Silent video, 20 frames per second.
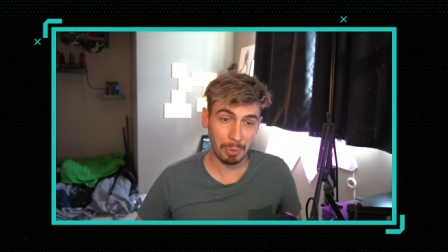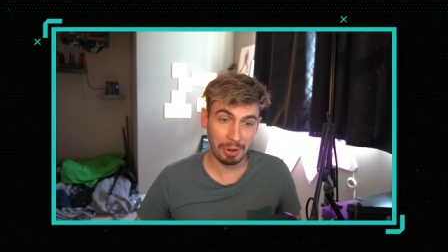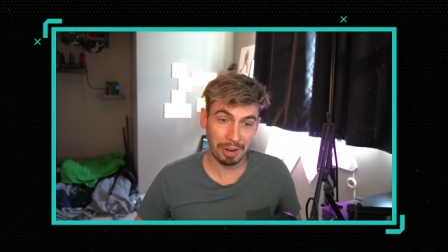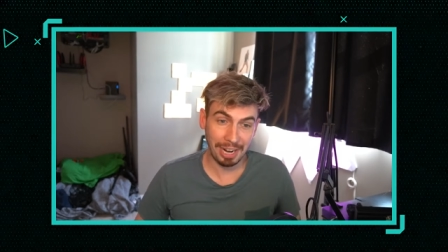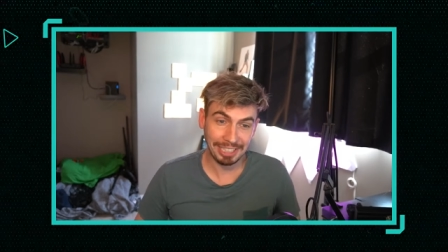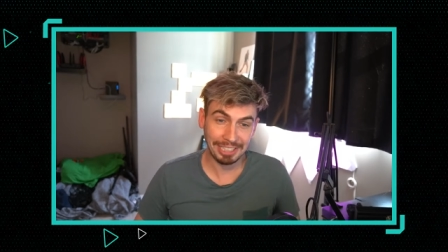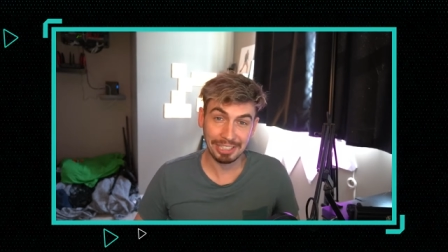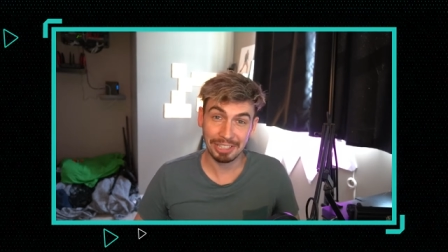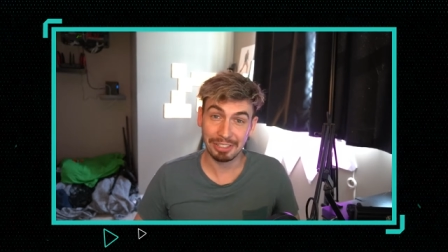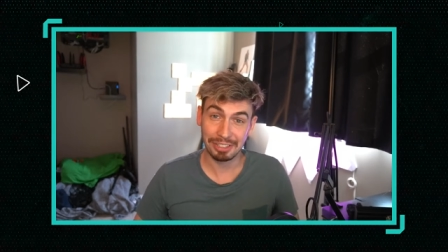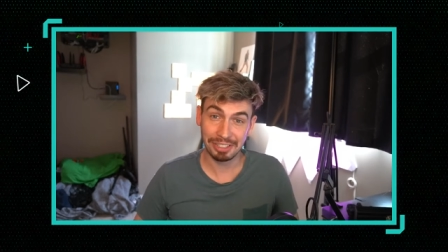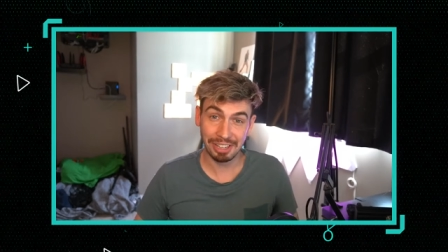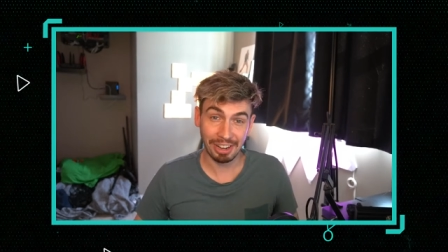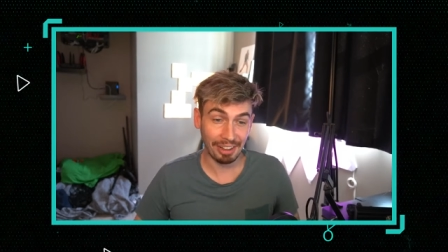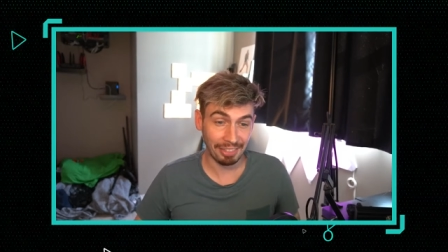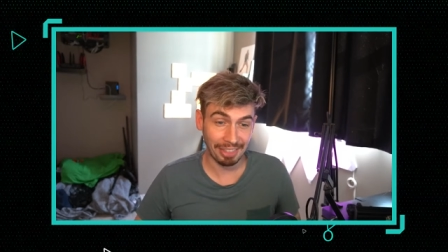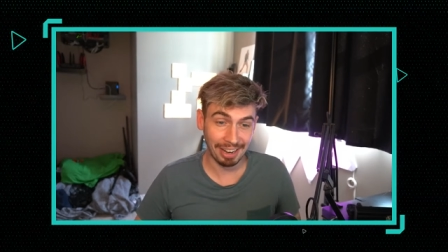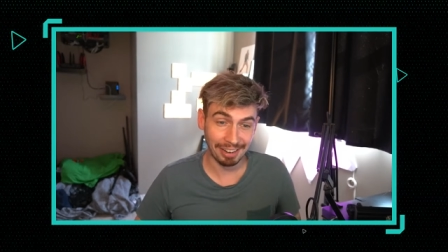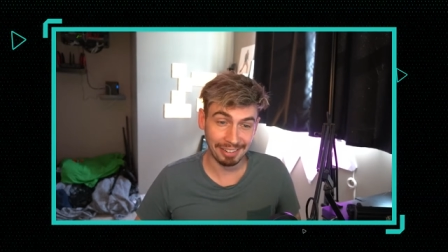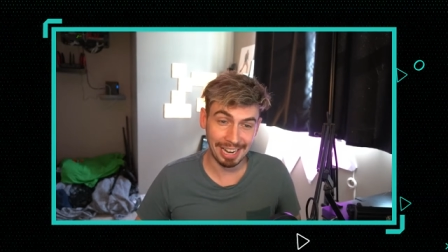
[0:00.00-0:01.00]
what I just
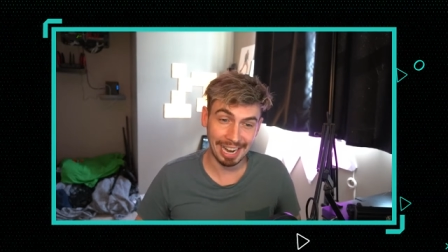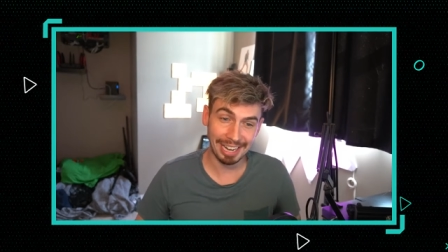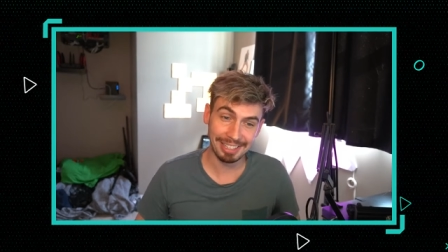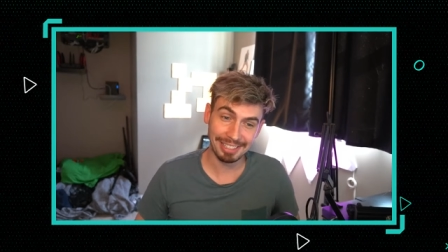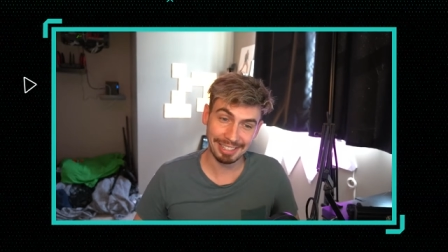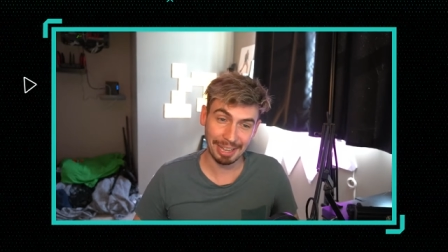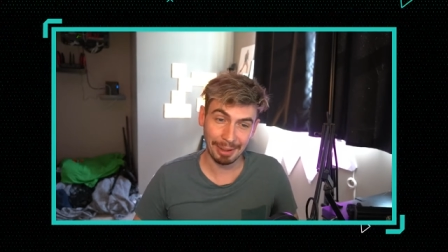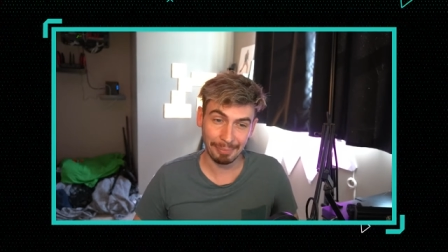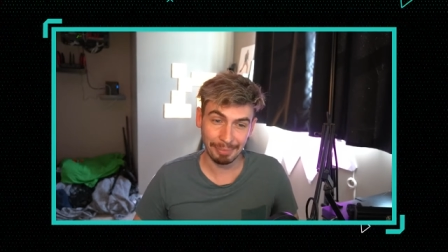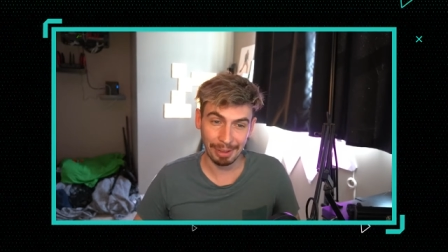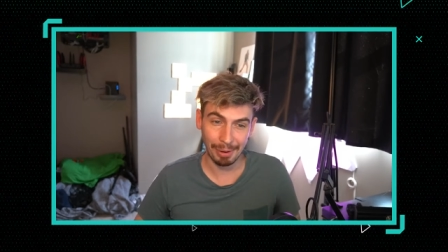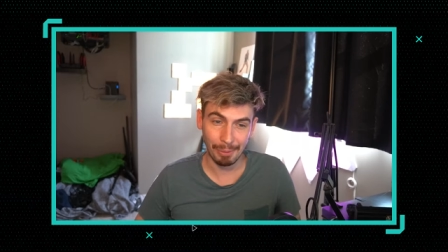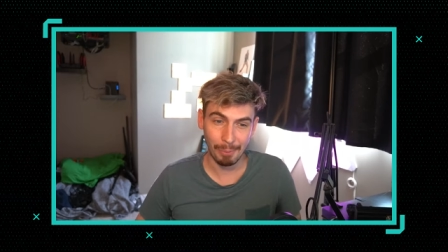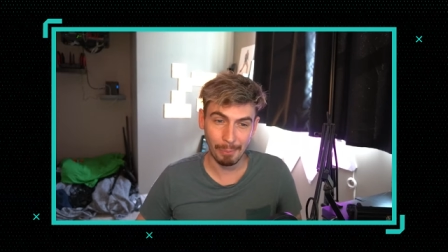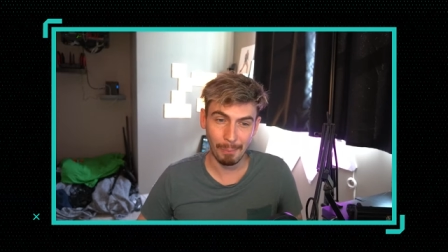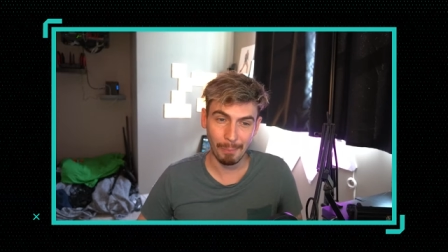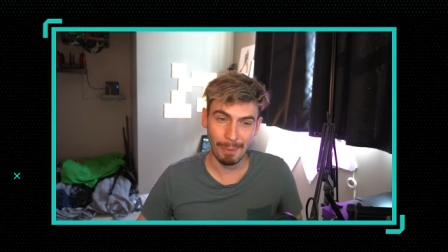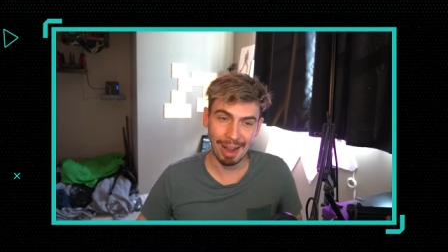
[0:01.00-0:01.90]
saw there. Next up, though,